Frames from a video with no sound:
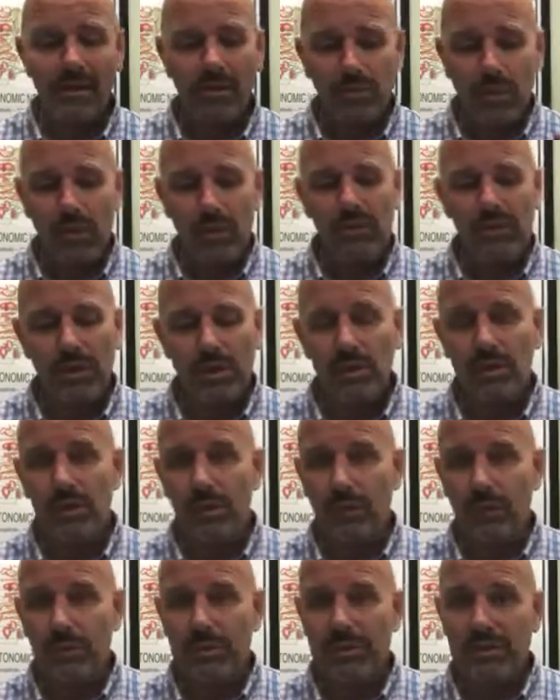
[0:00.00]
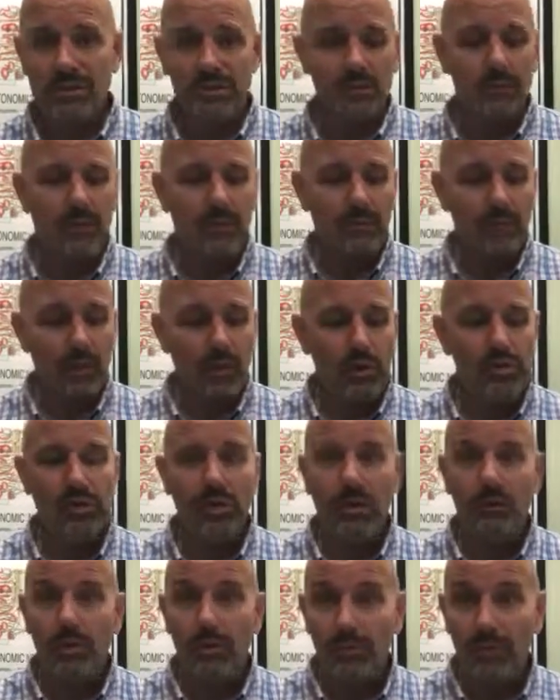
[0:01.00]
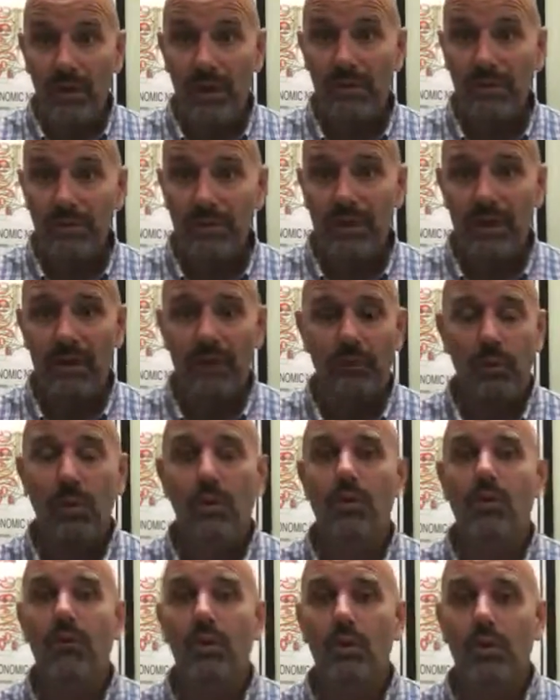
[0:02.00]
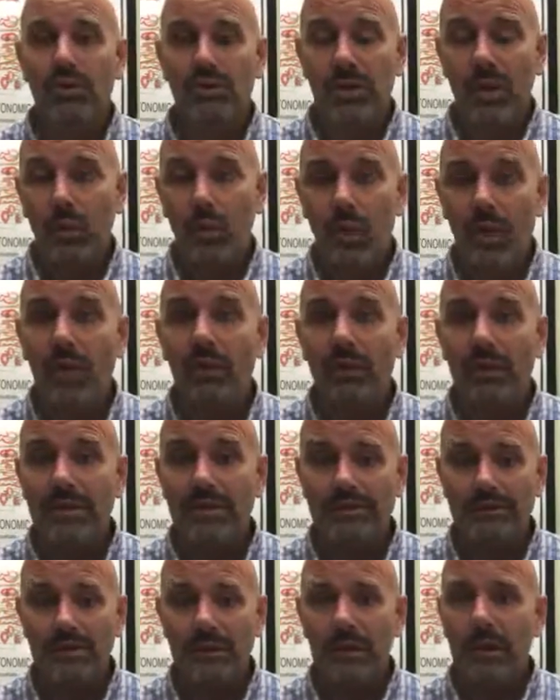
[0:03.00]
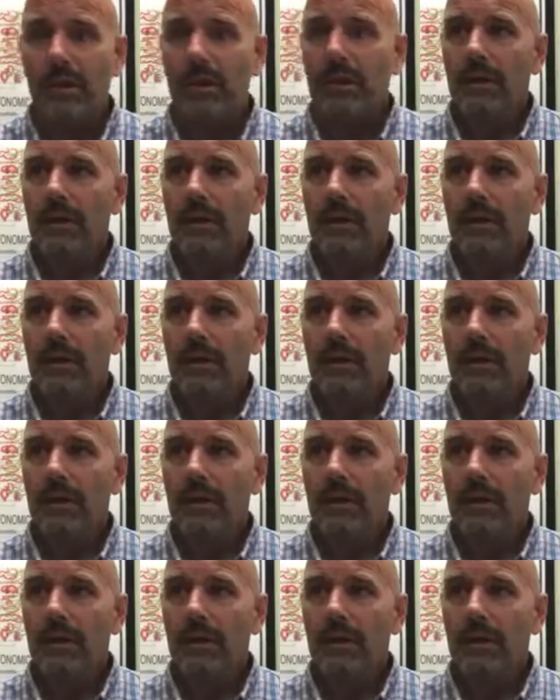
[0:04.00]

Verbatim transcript: they focus on the nervous system, they focus on prevention, they focus on wellness.